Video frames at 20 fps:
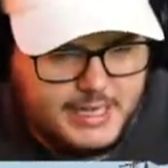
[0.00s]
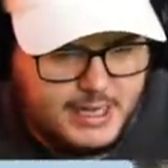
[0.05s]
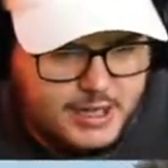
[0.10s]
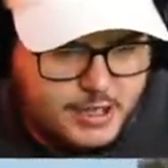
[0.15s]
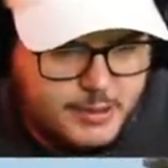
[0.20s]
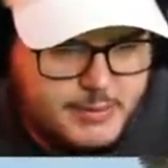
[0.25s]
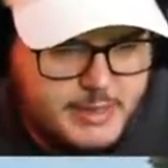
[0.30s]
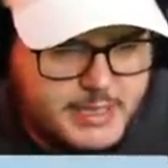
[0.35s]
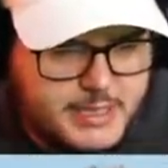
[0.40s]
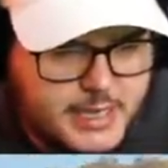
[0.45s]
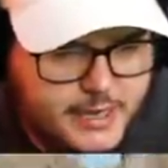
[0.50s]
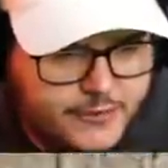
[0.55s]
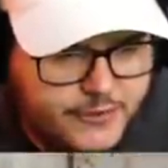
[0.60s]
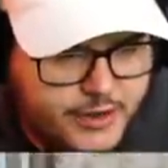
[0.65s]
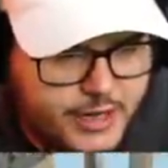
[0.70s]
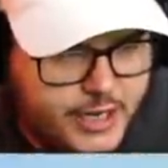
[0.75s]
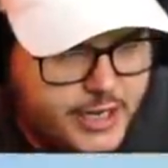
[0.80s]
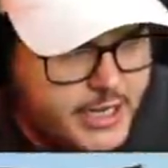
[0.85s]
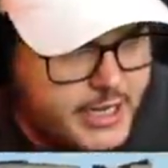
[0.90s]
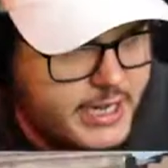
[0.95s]
a little bit safer,
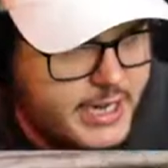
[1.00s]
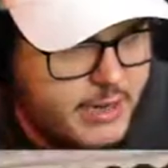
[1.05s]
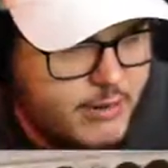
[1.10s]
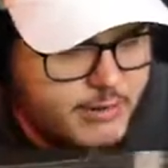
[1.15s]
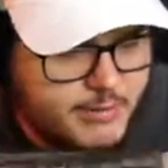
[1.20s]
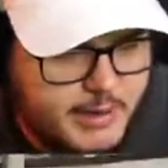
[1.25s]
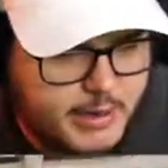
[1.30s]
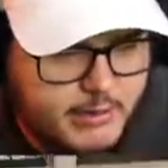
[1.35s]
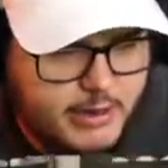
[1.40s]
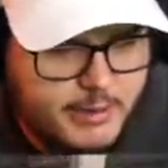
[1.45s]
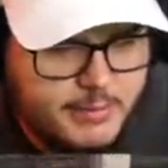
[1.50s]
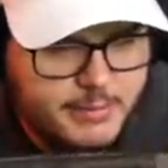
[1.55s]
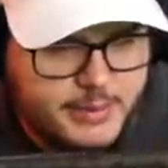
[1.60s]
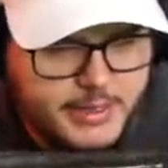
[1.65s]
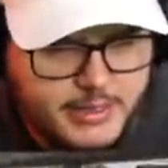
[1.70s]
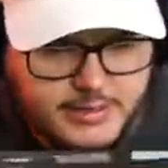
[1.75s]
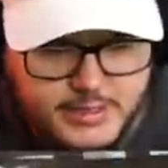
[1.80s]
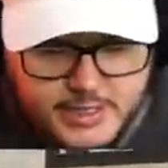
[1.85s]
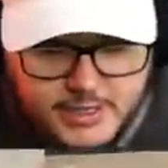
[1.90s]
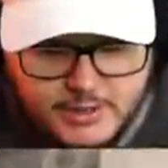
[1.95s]
I could have got one of my rapid
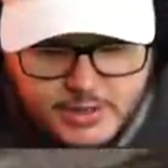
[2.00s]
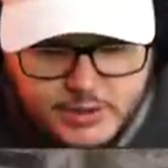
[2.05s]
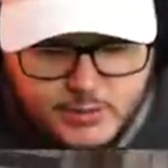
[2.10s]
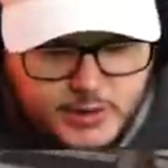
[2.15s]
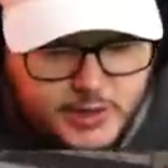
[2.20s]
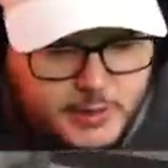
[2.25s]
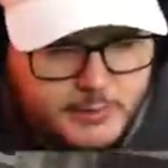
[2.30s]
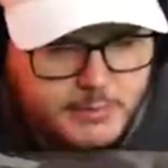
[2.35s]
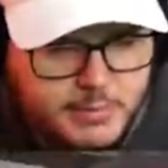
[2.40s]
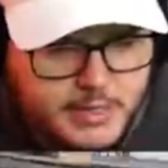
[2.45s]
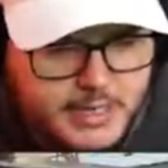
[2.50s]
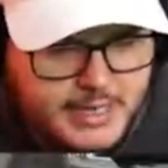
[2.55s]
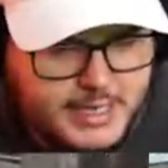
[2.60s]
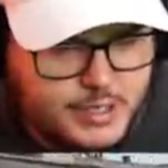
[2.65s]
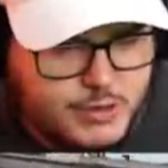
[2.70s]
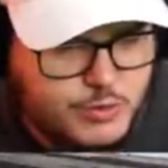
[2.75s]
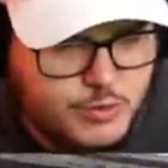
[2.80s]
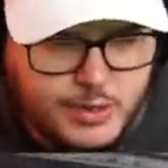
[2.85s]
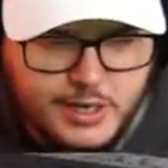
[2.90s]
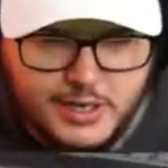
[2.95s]
kills there as well, but I
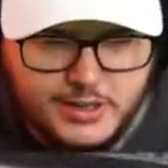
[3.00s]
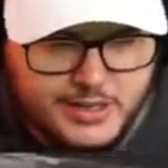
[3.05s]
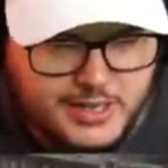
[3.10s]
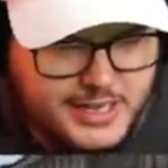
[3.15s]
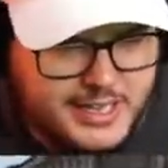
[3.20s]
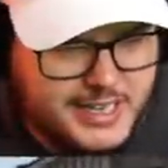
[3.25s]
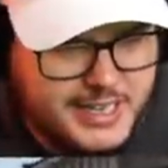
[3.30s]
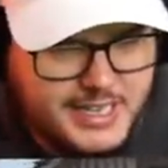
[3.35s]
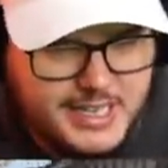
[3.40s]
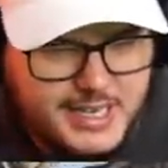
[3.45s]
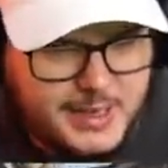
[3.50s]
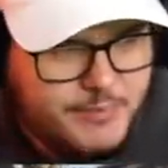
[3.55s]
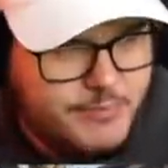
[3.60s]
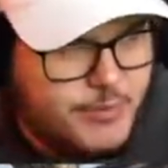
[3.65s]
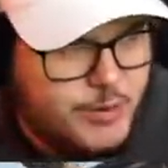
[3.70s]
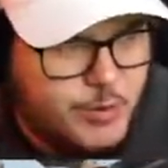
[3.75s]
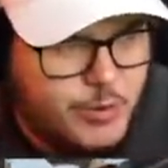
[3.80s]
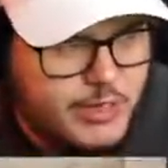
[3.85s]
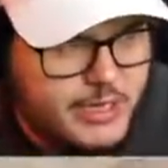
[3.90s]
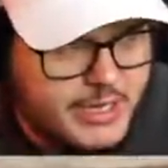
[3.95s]
just really
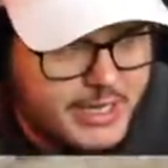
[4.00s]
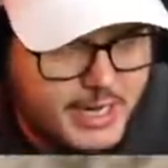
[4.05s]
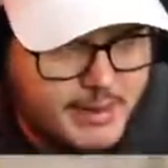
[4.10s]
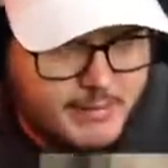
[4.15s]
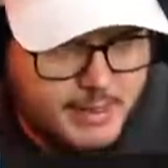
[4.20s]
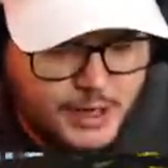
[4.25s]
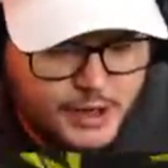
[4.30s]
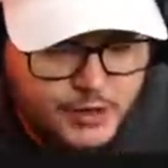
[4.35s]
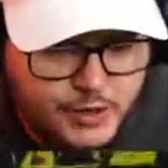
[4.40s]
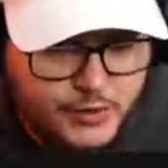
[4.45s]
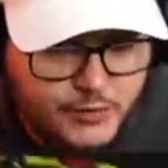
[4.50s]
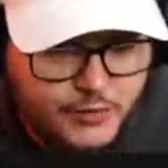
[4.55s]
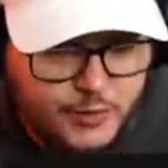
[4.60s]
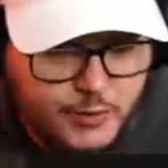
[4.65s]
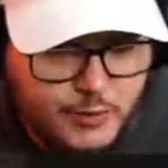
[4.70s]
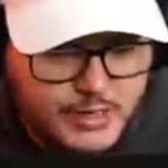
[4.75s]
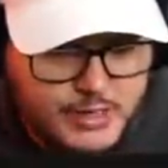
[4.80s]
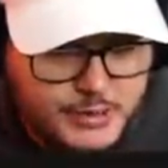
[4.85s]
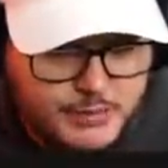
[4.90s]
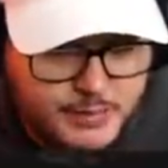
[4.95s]
wanted to get my three for
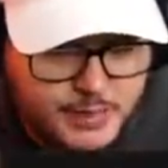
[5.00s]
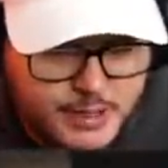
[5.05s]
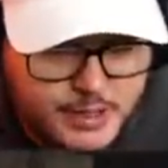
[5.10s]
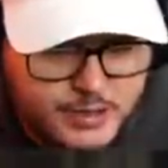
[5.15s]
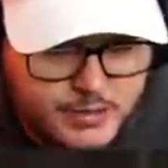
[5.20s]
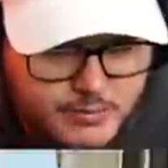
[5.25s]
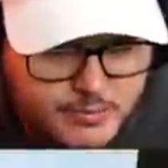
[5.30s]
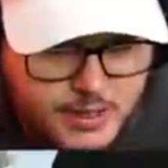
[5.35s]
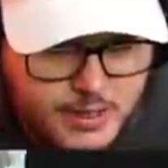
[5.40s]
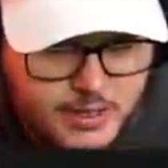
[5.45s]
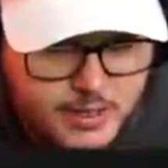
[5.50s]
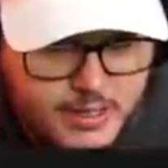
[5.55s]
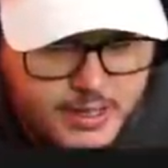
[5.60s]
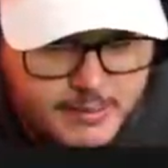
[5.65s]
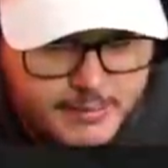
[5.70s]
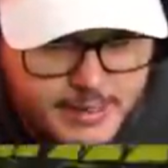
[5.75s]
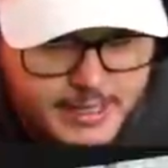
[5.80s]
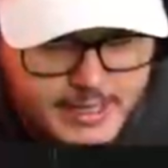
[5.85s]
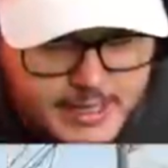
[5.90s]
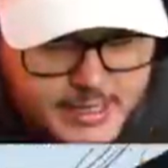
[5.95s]
one special, bro.
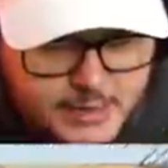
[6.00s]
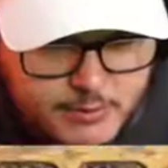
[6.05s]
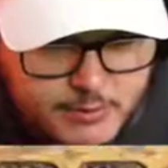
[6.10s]
I mean, it's a